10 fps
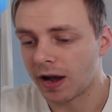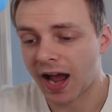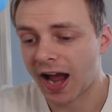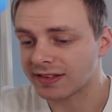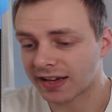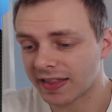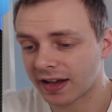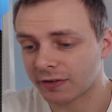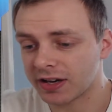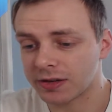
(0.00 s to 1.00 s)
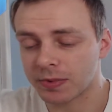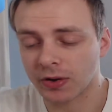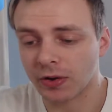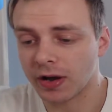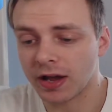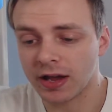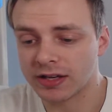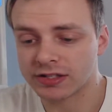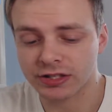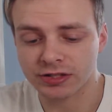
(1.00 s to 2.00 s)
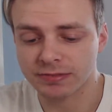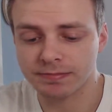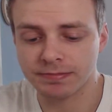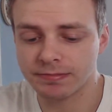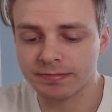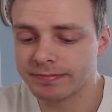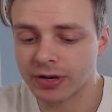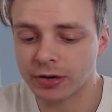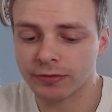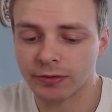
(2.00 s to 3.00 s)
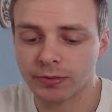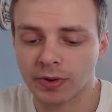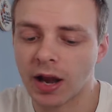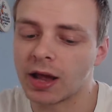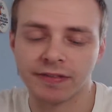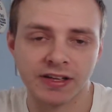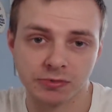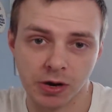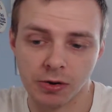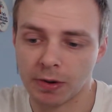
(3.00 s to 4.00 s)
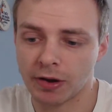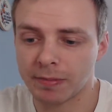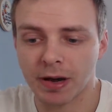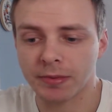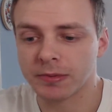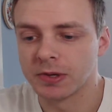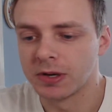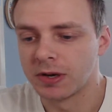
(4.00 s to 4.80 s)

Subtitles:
I had to get that graded when I got it. It's just beautiful. I love that Squirtle blowing a bubble.